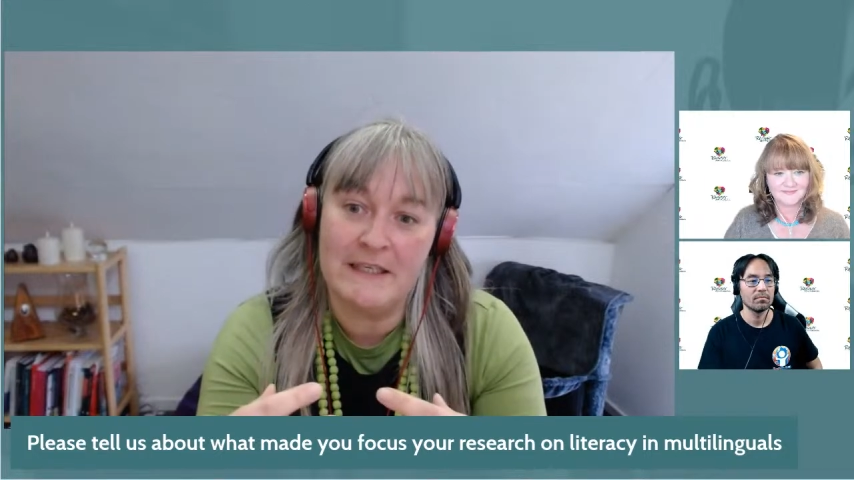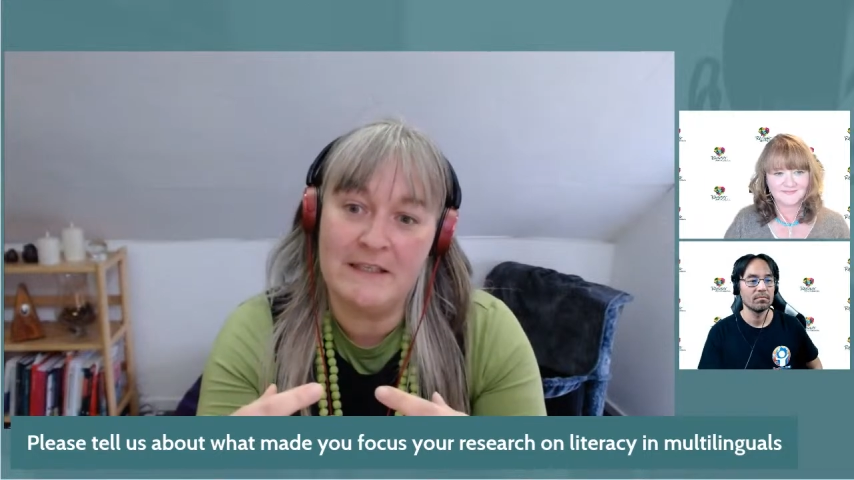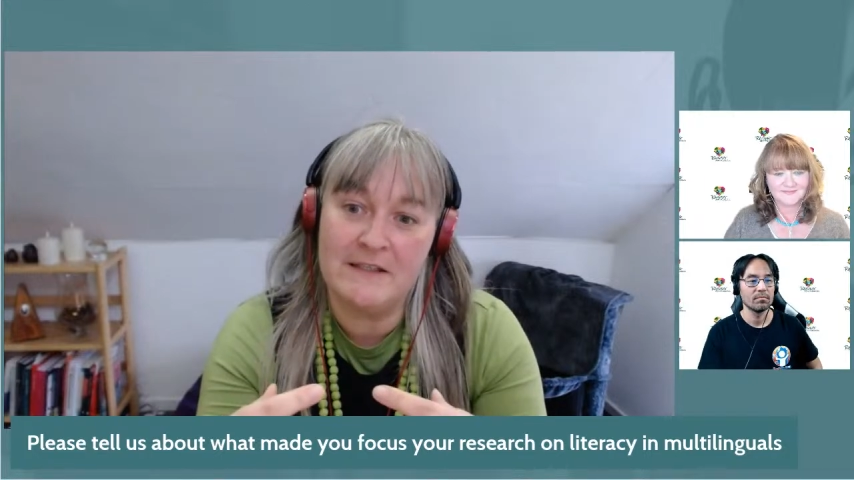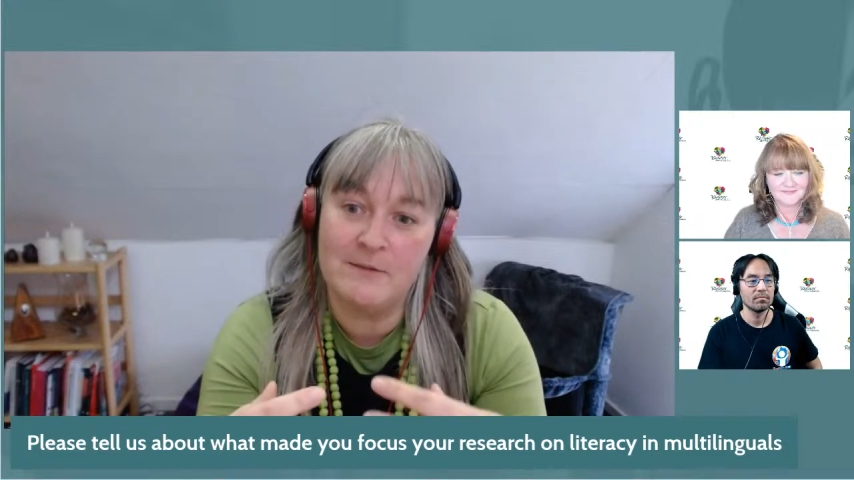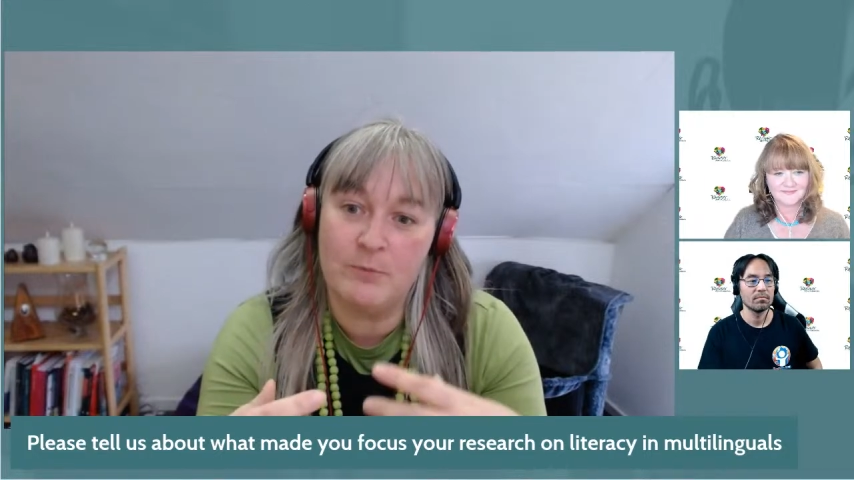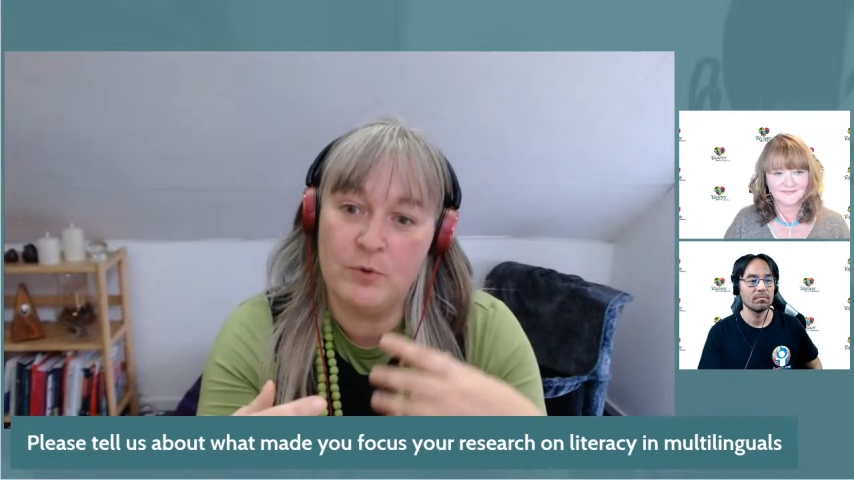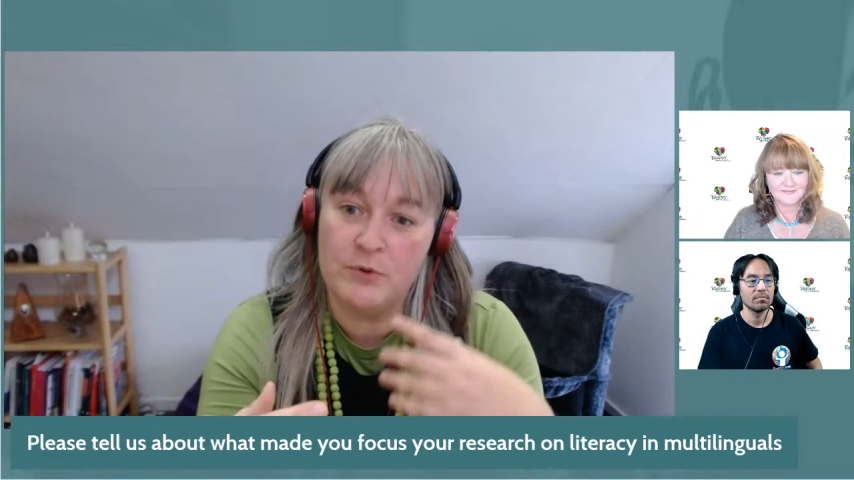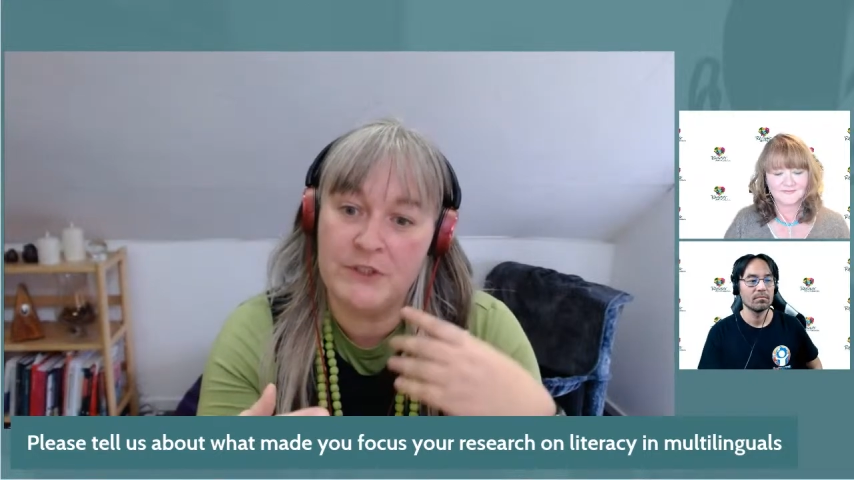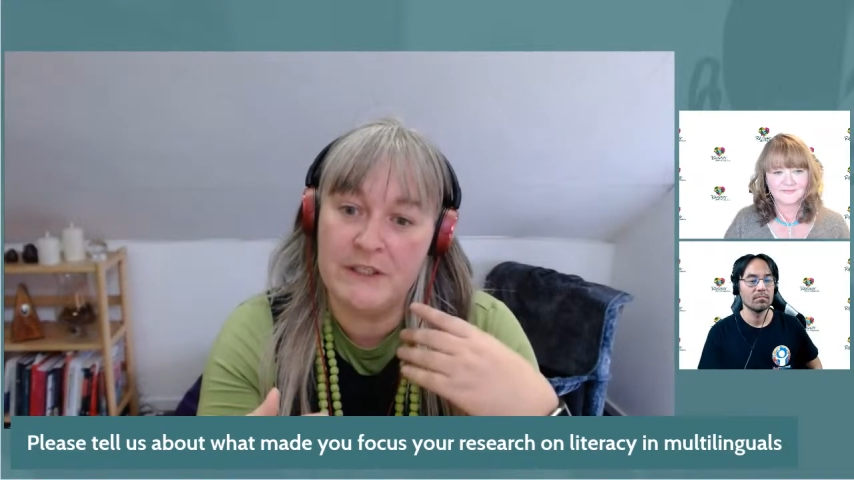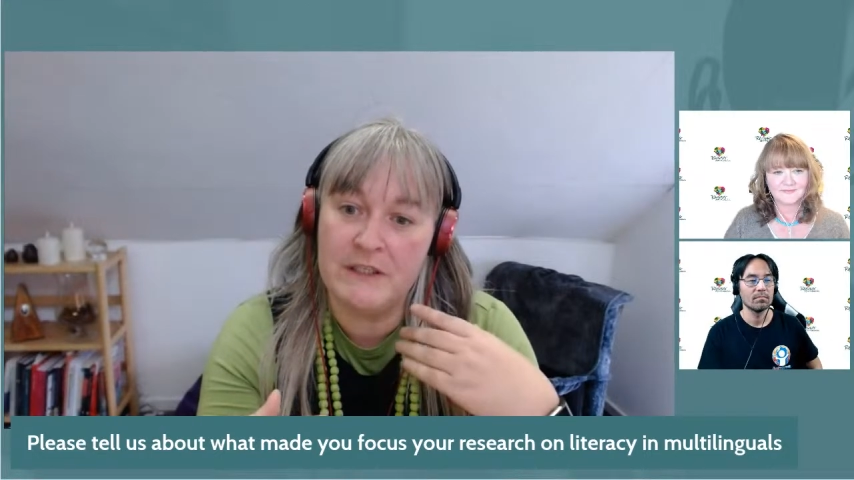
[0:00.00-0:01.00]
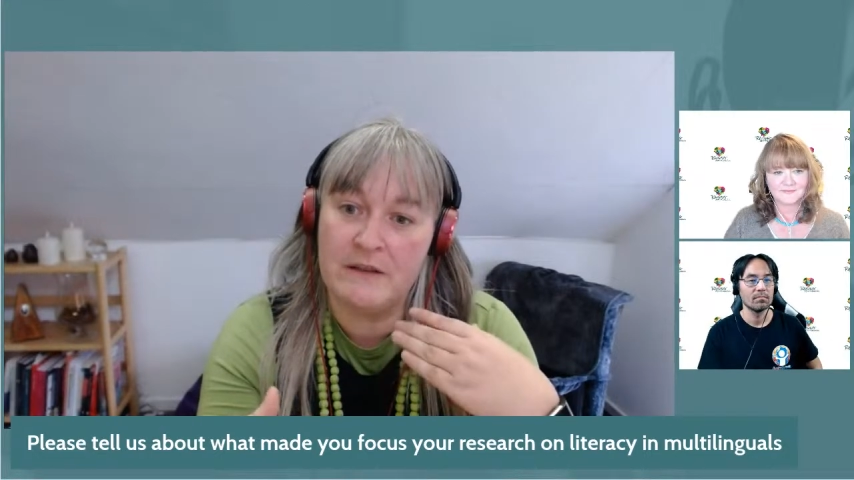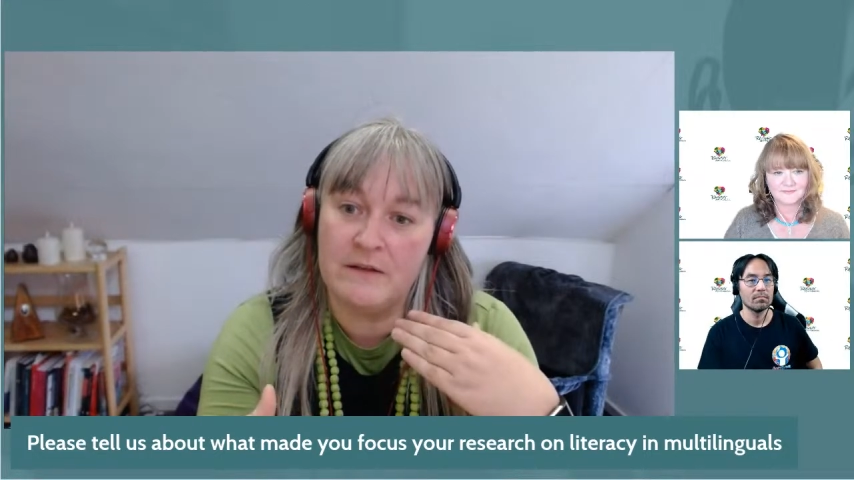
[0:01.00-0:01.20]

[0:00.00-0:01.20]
in supporting